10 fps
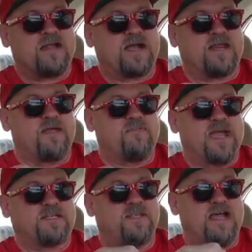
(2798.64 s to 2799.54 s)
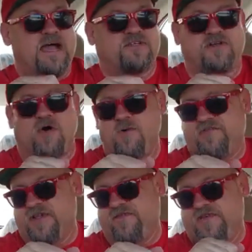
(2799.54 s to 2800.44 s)
I gotta get back to the house and
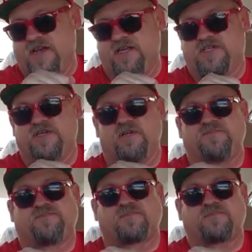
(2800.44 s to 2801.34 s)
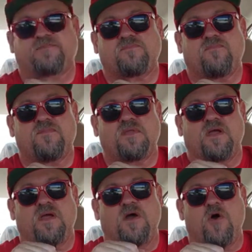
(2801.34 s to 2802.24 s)
hopefully finish
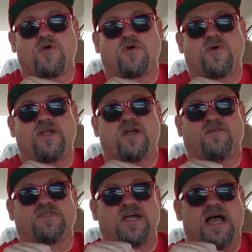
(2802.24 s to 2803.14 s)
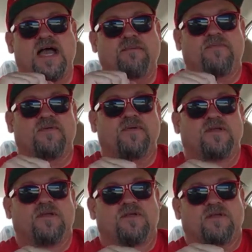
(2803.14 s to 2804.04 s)
Ocarina of Time.
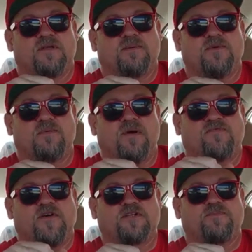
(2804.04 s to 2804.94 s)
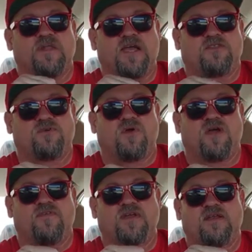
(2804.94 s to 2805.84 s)
I'm doing my first
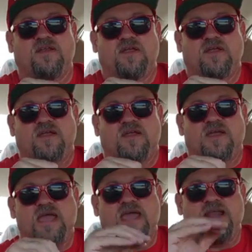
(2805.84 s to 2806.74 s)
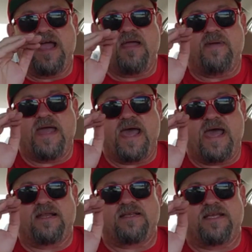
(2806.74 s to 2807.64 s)
playthrough of it, and I am
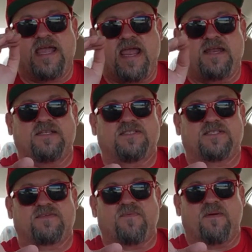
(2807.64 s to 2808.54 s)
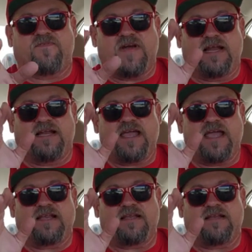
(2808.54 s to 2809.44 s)
at I'm finally
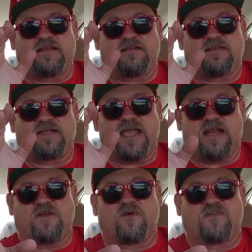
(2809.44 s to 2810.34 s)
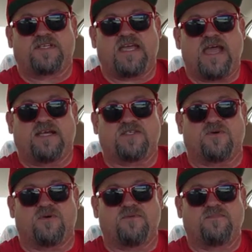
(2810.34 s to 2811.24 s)
at Ganondorf's
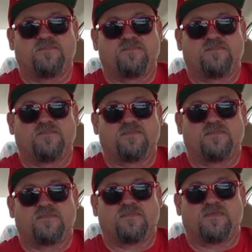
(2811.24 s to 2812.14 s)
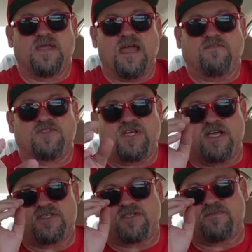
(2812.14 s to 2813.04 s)
castle, and I've
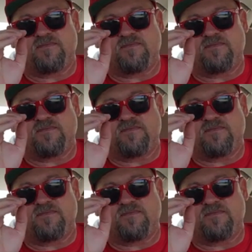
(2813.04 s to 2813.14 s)
just